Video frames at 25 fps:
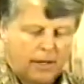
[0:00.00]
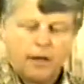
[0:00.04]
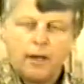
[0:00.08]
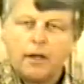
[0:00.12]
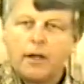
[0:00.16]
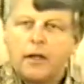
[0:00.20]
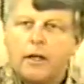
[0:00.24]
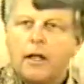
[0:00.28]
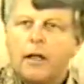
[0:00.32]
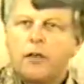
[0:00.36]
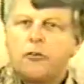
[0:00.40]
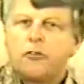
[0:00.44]

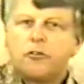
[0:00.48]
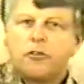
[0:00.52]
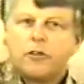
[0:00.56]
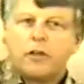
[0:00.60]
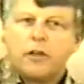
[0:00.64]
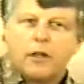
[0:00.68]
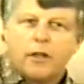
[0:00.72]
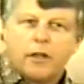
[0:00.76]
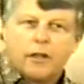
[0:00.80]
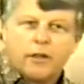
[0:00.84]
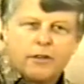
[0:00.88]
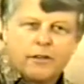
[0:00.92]
You see,
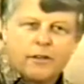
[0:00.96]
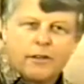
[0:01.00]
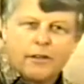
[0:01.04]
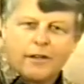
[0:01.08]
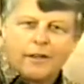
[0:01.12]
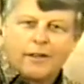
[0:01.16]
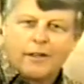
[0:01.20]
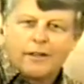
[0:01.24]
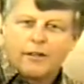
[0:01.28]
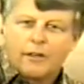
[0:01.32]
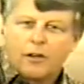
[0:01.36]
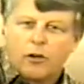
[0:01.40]

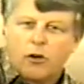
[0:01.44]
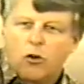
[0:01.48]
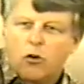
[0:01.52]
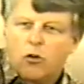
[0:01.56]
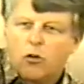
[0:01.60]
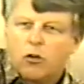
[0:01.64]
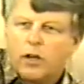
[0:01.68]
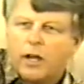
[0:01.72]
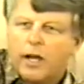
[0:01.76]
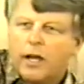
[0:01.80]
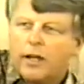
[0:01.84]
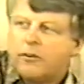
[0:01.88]
the
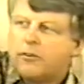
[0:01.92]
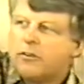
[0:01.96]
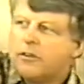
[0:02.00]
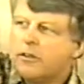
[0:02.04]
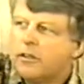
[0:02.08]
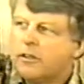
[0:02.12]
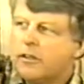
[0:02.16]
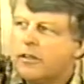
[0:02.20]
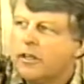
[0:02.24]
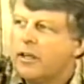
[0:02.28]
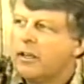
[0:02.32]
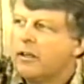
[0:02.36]
whole idea
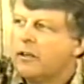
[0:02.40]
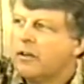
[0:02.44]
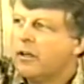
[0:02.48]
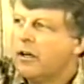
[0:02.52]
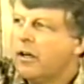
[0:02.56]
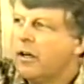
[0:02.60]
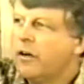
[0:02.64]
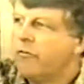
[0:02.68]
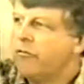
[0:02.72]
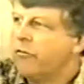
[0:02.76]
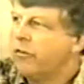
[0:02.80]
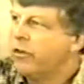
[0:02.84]
then
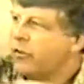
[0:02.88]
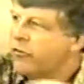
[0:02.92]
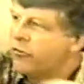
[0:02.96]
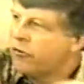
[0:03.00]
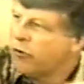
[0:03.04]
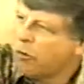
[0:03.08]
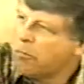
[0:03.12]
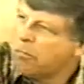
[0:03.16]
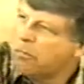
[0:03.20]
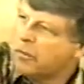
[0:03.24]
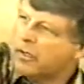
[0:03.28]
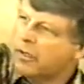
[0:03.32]
of
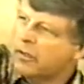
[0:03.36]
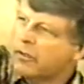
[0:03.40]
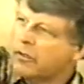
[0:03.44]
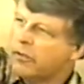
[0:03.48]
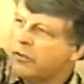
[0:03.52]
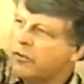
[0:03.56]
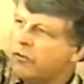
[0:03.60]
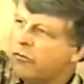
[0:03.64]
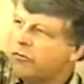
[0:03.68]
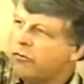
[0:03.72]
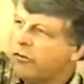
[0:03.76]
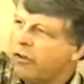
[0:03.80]
interpreting the
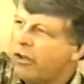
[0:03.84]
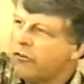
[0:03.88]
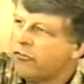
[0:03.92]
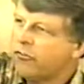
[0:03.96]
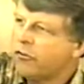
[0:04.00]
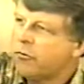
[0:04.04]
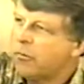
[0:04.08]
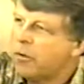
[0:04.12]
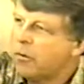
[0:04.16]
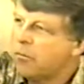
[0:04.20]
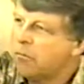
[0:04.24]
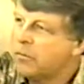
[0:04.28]
New
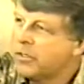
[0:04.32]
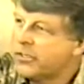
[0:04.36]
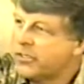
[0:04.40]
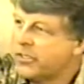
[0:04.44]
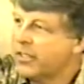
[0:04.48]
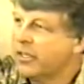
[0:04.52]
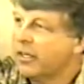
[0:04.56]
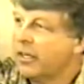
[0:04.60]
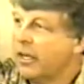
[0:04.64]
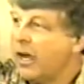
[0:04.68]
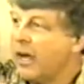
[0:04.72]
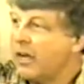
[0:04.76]
Testament
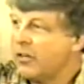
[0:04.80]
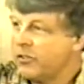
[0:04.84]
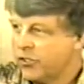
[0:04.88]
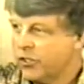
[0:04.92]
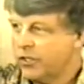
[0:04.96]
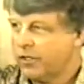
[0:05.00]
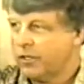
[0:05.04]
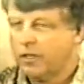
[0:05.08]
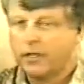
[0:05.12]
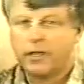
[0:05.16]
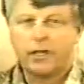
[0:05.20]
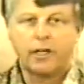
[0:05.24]

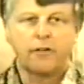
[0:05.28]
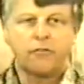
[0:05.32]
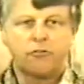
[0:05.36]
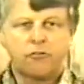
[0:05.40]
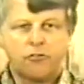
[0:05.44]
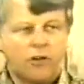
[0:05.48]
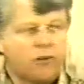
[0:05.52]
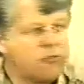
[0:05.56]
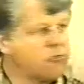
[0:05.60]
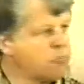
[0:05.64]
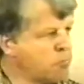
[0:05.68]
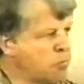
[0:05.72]
missiologically gives
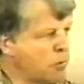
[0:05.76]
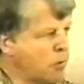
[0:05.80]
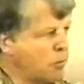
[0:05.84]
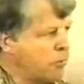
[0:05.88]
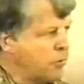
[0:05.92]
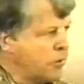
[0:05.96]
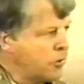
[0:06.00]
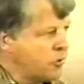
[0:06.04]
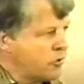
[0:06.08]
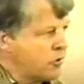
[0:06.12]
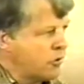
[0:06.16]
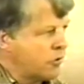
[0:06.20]
us
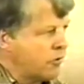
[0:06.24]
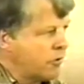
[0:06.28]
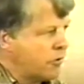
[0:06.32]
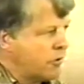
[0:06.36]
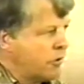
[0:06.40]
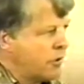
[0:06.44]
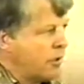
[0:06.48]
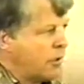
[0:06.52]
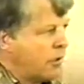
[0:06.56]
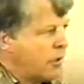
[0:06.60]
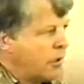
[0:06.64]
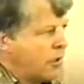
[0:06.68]
permission
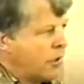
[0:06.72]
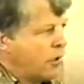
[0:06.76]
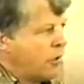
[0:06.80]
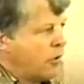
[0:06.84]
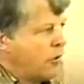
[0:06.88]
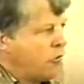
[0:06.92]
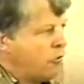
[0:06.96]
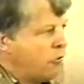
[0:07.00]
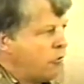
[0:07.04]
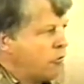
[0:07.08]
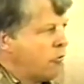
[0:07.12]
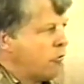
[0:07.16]

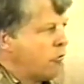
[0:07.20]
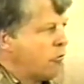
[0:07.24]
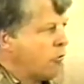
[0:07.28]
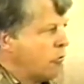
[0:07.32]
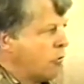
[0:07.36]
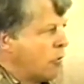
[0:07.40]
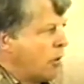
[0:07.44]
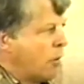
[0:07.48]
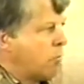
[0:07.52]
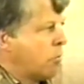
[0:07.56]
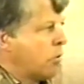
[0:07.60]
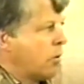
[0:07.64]
to
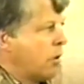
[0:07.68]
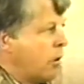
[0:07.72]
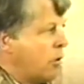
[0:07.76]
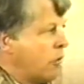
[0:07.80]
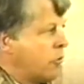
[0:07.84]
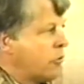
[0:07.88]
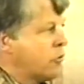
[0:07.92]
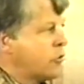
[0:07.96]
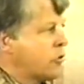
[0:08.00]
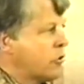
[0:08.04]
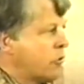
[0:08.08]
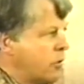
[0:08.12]

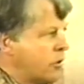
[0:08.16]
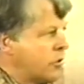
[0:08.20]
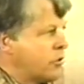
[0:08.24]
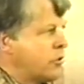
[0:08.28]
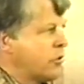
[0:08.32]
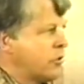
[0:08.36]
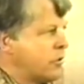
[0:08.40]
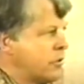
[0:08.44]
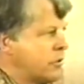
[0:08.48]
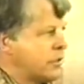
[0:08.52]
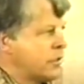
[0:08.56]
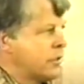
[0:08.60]
approach
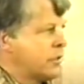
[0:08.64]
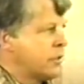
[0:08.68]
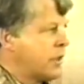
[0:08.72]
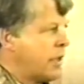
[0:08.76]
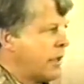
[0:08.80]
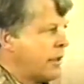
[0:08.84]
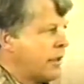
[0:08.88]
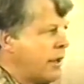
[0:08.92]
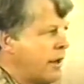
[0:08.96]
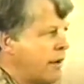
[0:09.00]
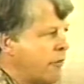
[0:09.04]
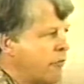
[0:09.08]
Christians in South
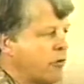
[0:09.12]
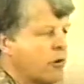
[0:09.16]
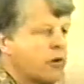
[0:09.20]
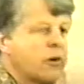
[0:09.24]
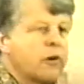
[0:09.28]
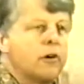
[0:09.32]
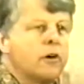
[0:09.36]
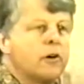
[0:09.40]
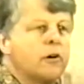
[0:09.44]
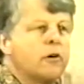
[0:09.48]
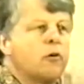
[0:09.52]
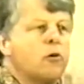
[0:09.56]

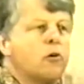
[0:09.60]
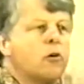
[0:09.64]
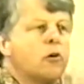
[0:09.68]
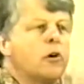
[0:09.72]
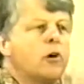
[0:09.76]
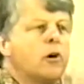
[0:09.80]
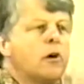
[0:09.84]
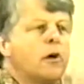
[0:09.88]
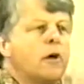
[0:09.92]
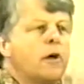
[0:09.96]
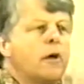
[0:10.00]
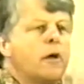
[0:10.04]
Africa or
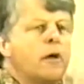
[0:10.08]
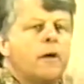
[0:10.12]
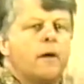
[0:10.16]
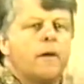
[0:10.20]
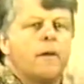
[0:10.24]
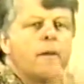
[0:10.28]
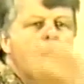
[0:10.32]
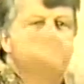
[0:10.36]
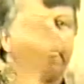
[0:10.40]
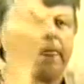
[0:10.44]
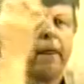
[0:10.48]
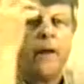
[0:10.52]

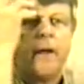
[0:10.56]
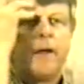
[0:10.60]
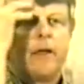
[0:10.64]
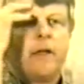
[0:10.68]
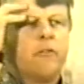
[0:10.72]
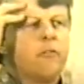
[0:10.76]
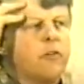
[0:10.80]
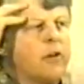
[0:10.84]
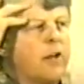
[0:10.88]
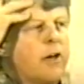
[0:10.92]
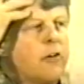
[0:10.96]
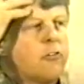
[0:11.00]

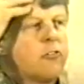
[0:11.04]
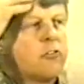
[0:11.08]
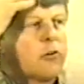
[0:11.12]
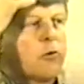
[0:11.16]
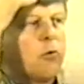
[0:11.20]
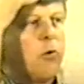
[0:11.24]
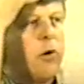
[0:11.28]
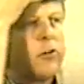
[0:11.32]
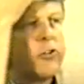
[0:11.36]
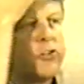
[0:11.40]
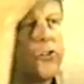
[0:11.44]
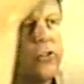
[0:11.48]
even ask the question